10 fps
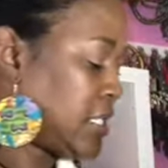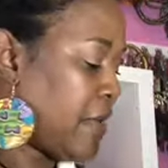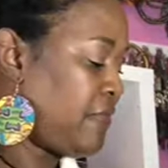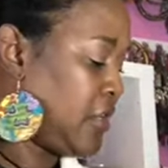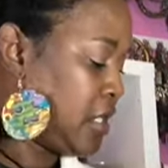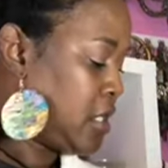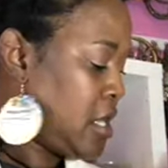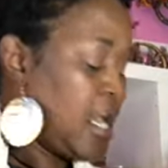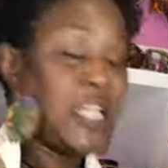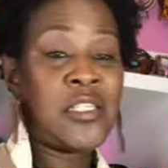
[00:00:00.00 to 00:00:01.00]
because I'm gonna,
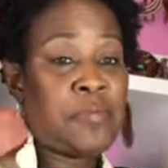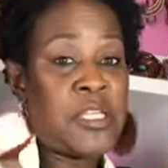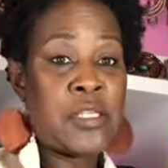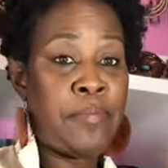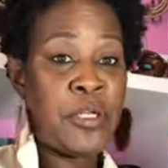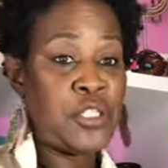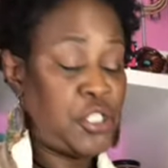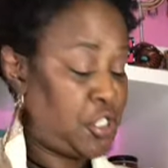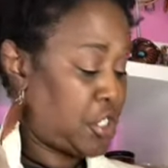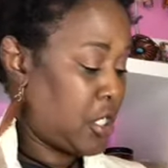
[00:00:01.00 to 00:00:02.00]
it's a bunch
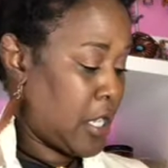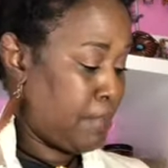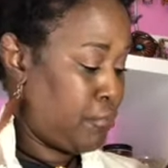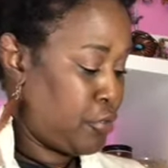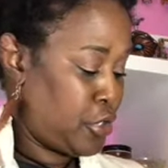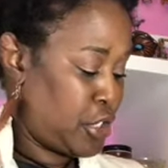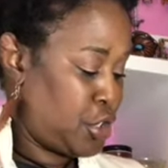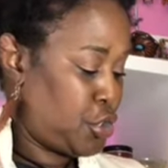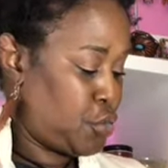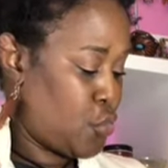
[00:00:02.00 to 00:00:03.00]
of junk, I'm pretty
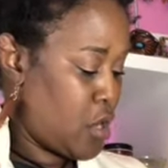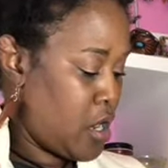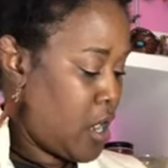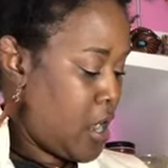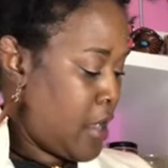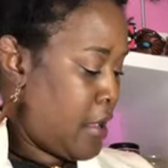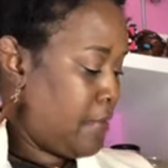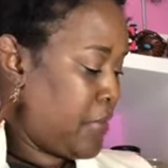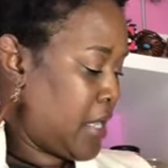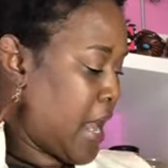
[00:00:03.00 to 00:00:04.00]
sure.
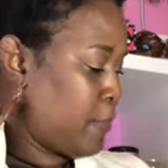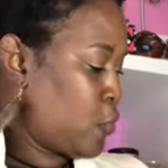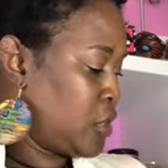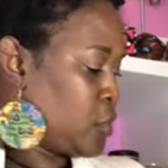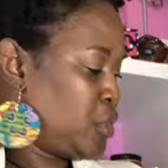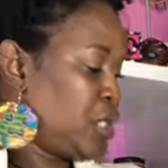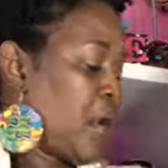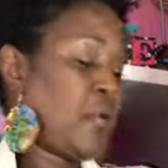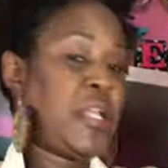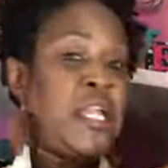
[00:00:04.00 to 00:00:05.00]
But I'm gonna switch it
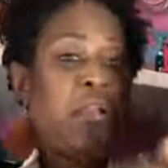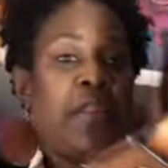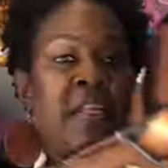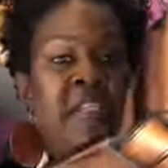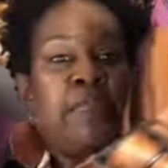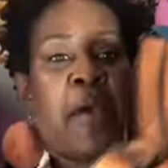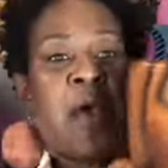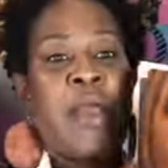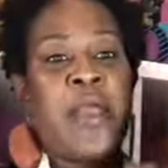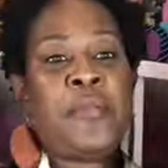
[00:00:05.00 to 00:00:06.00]
out and carry this
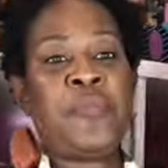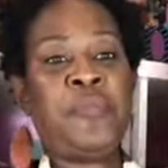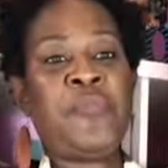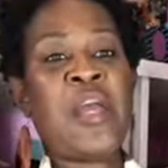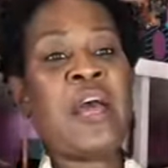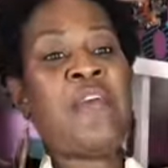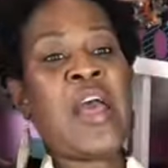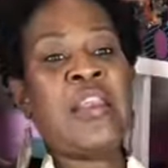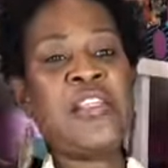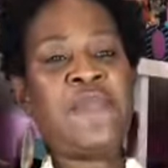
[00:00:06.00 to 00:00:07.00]
bag. And I've
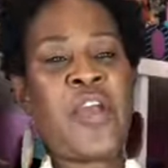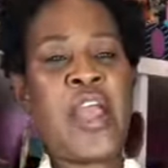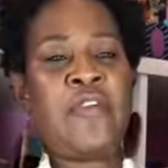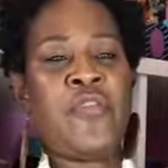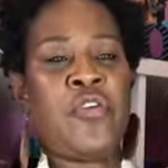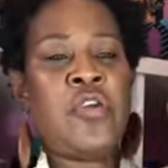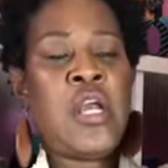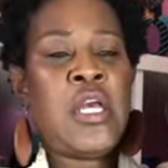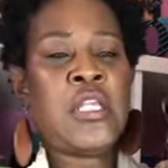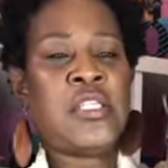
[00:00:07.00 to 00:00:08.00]
had this forever.
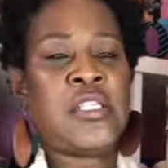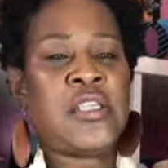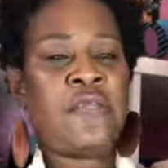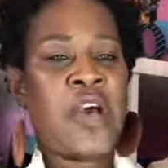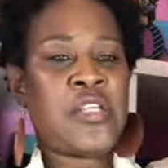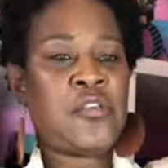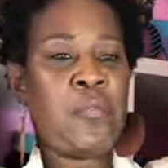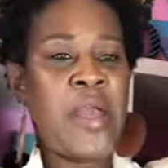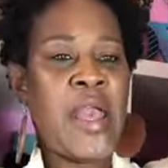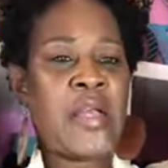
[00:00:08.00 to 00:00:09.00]
This is a Fossil
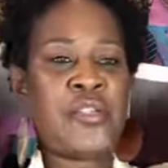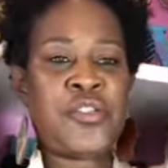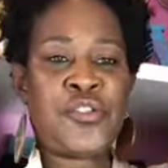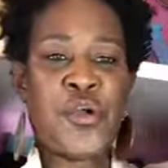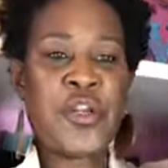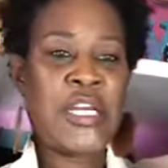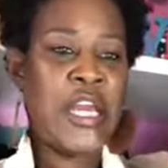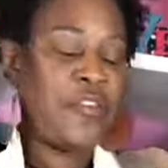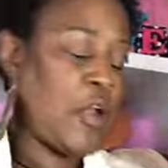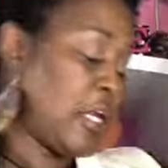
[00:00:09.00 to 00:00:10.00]
bag, sturdy
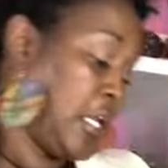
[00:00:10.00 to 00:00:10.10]
leather. I